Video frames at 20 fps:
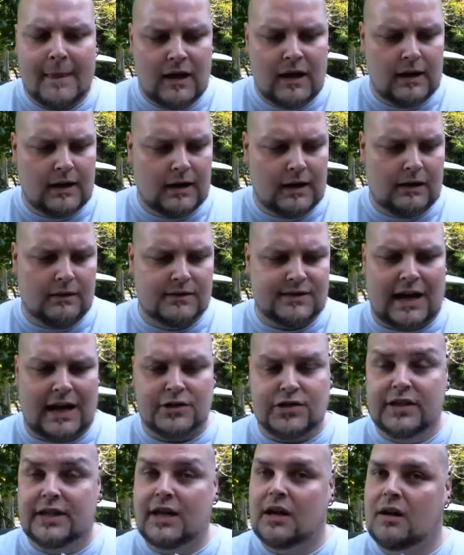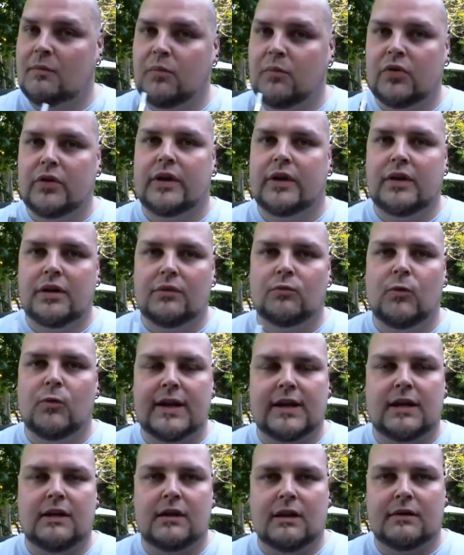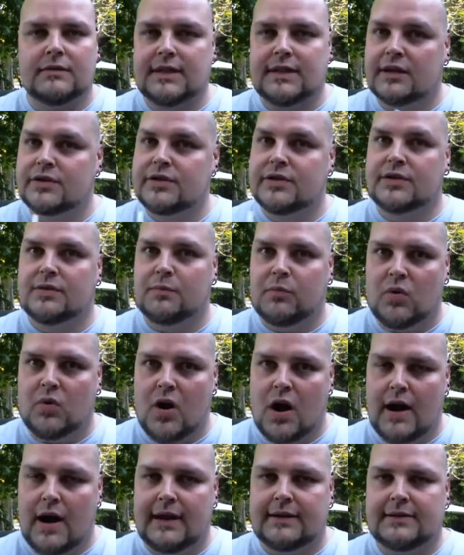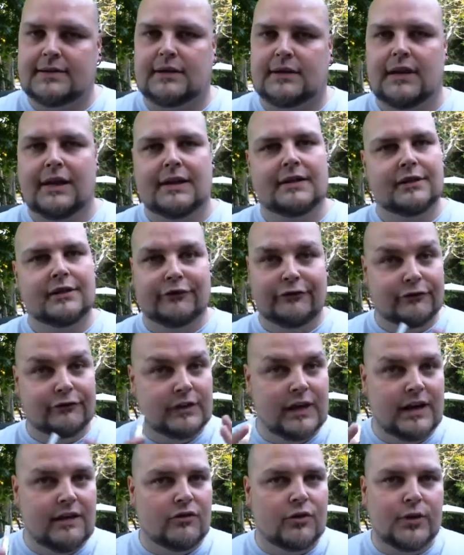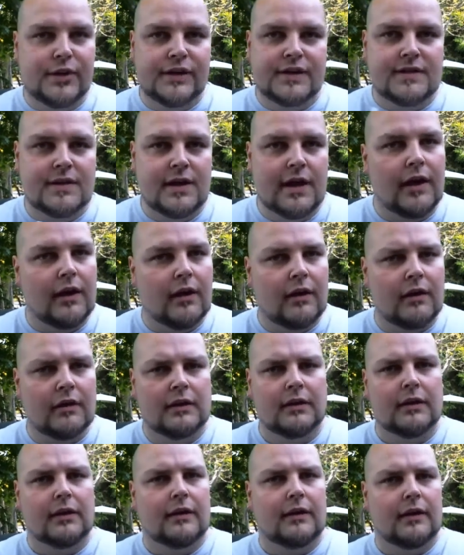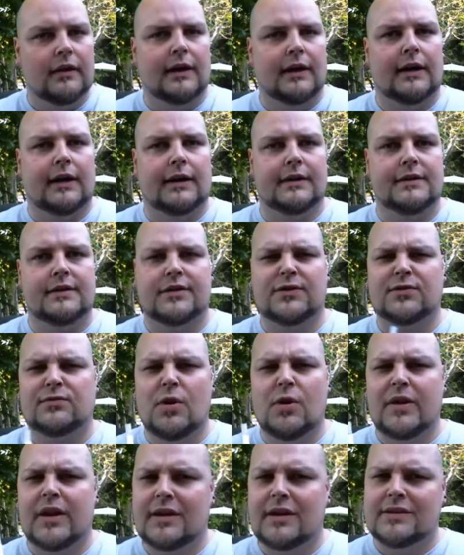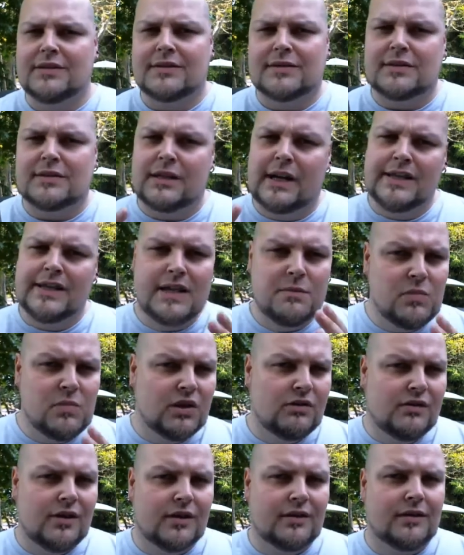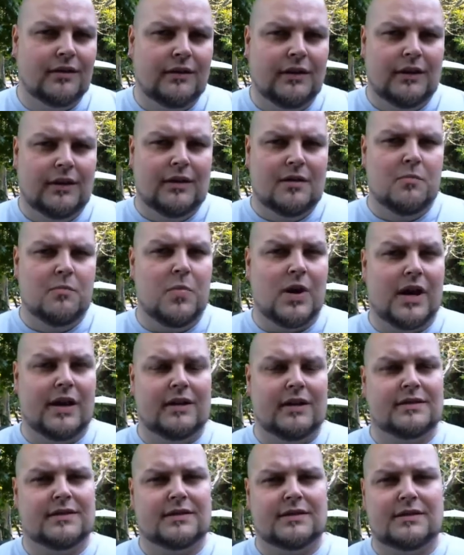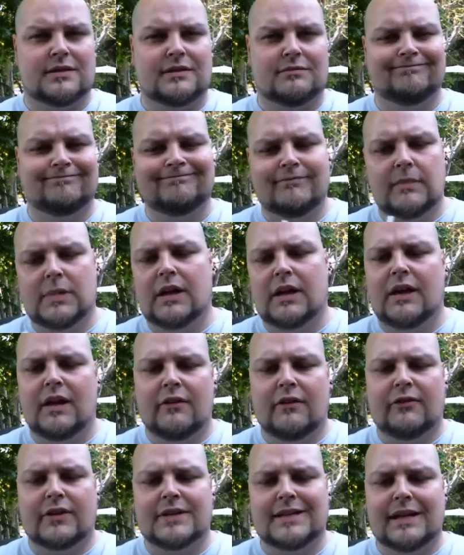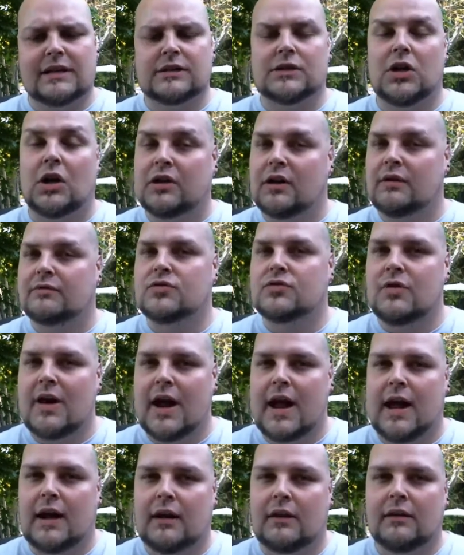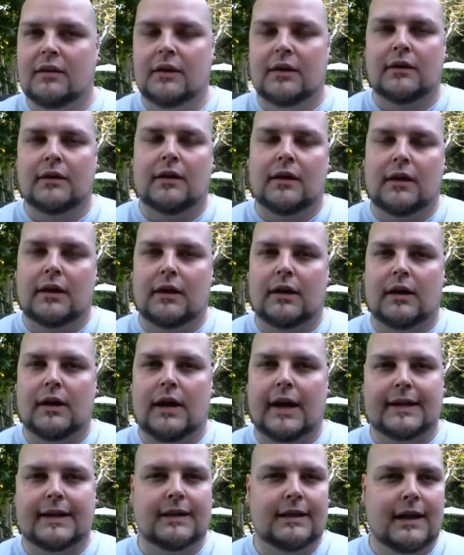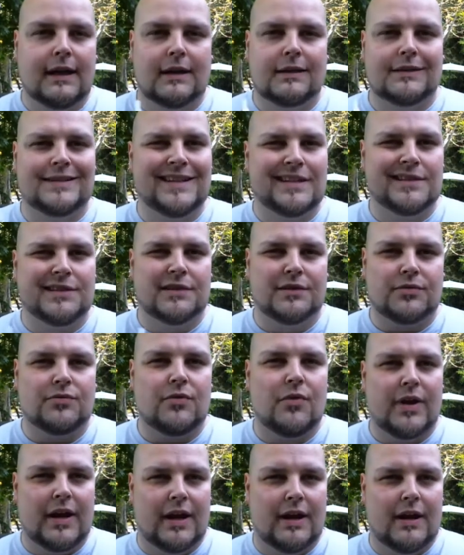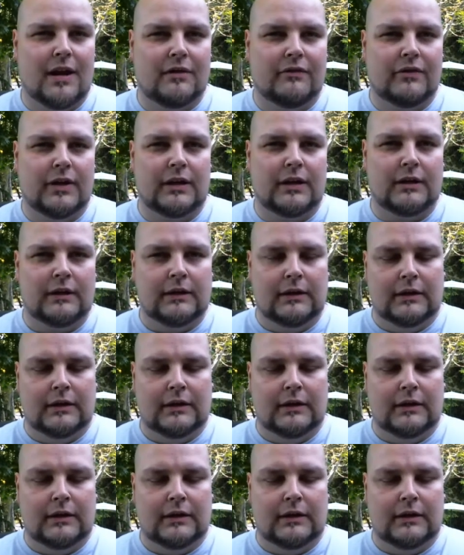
Uh, I was actually getting pretty good wicking. I was actually surprised. The flavor is there. Uh, the throat hit is slightly muted, but it's if I take a long enough drag, uh, I can get a decent throat hit out of it.